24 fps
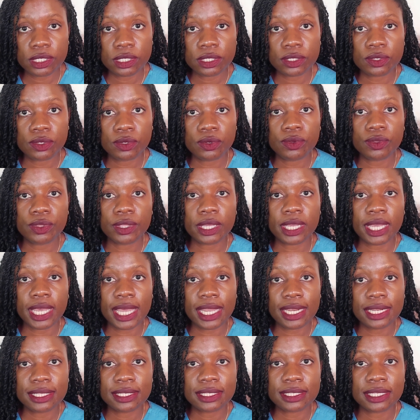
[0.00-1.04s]
So the
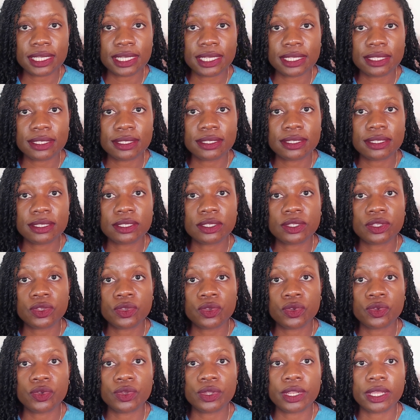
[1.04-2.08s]
calluses
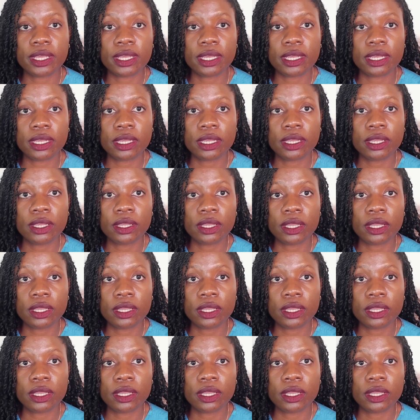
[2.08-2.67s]
are